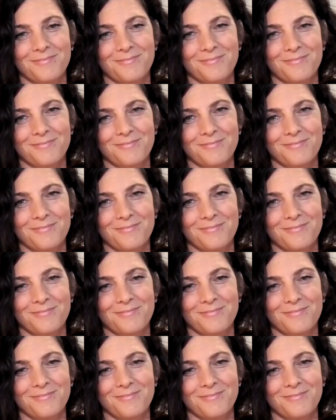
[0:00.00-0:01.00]

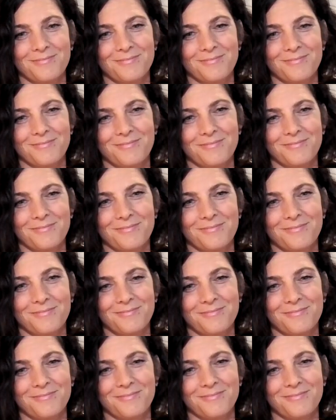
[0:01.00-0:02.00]

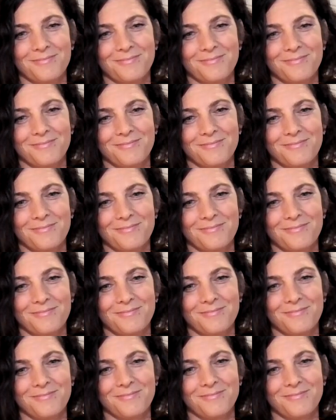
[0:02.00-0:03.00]

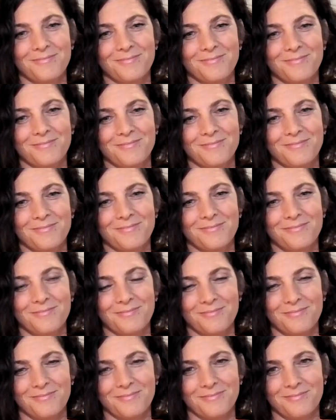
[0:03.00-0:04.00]

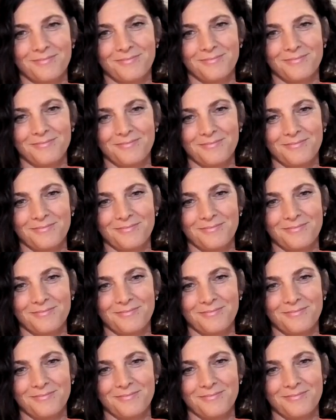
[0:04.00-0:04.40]
(silent)